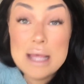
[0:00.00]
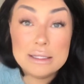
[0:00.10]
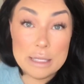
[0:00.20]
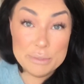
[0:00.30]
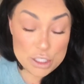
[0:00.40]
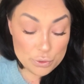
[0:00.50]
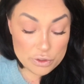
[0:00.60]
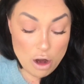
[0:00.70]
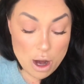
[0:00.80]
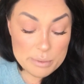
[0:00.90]
let me know in the
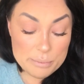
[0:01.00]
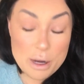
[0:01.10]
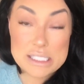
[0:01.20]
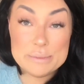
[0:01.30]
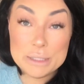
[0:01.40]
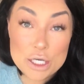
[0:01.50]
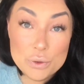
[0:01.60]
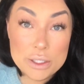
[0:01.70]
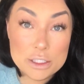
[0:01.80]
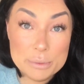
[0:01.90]
comment box below
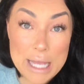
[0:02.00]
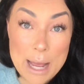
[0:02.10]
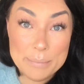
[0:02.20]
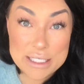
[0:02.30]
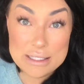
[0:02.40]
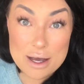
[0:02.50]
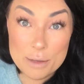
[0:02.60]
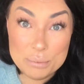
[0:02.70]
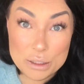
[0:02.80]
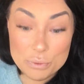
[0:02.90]
and I'll be happy to
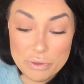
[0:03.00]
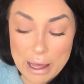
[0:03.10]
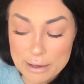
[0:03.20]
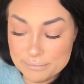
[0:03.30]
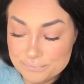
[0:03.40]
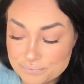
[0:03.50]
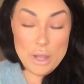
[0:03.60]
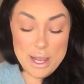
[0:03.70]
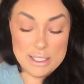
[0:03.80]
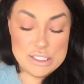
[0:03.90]
upload that.
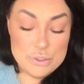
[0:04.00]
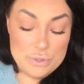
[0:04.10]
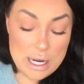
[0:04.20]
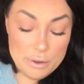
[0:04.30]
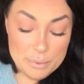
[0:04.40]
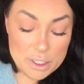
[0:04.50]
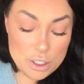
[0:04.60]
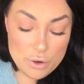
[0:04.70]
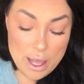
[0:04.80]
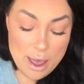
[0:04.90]
Okay, so now I'm gonna go
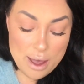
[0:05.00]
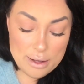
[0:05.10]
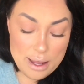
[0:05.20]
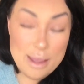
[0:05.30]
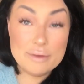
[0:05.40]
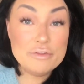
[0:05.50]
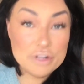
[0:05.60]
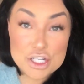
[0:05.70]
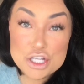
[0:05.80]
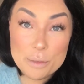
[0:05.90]
ahead and
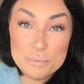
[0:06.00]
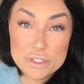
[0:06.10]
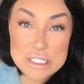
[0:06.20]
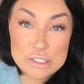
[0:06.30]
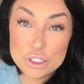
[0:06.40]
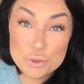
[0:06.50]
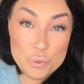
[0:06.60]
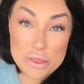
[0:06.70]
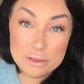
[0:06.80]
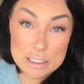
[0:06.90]
finish up this look
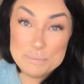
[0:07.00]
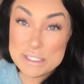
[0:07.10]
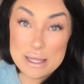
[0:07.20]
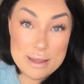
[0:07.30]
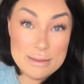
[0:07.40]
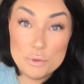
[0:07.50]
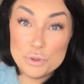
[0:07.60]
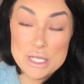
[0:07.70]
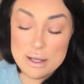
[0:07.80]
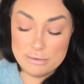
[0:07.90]
with lips and then we're
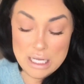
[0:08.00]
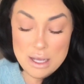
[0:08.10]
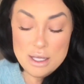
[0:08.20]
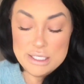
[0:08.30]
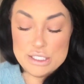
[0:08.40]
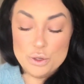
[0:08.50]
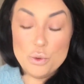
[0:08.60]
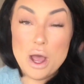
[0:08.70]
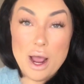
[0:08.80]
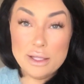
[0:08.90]
done. So
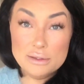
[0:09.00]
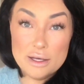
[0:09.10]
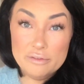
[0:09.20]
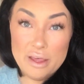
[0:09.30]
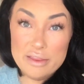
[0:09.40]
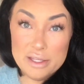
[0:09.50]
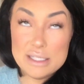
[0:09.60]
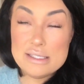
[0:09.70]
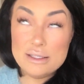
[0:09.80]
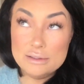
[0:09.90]
I love
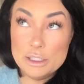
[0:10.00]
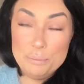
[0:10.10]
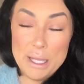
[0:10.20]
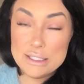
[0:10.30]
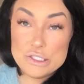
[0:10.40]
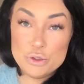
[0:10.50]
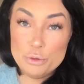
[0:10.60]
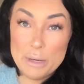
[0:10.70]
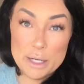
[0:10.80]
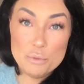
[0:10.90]
this lip pencil
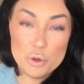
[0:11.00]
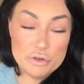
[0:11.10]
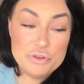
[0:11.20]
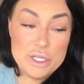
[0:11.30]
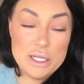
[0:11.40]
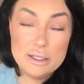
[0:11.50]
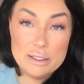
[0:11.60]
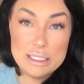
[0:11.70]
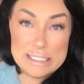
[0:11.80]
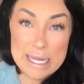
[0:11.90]
by Morphe.
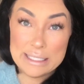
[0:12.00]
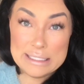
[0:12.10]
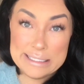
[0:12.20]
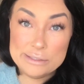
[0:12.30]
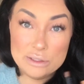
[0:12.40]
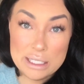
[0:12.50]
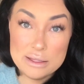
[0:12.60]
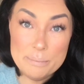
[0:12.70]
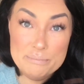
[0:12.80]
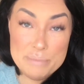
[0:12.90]
It's hands down like the
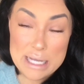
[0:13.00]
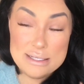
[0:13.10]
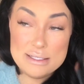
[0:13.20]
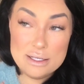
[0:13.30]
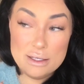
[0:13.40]
best